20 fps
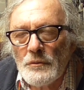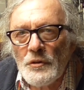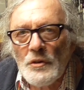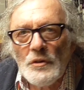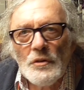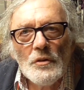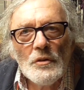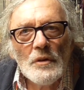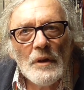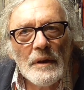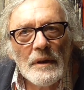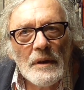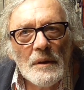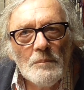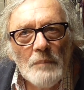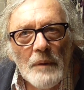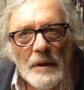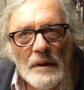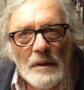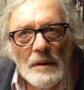to look like
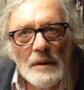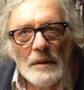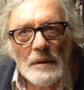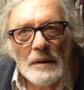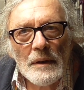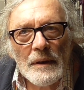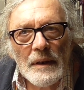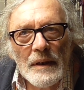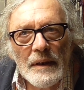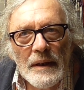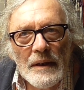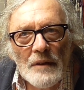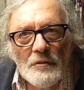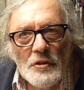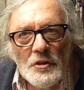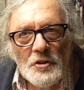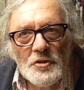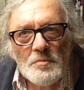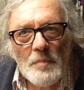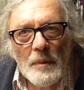a bit like a
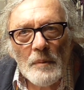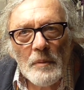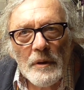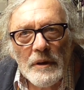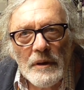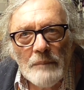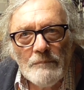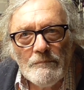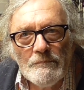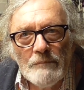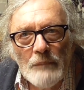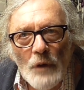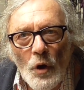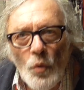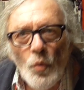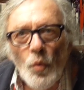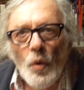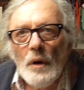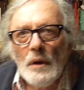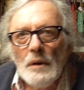carriage, maybe.
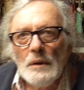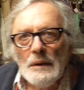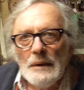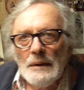Oh!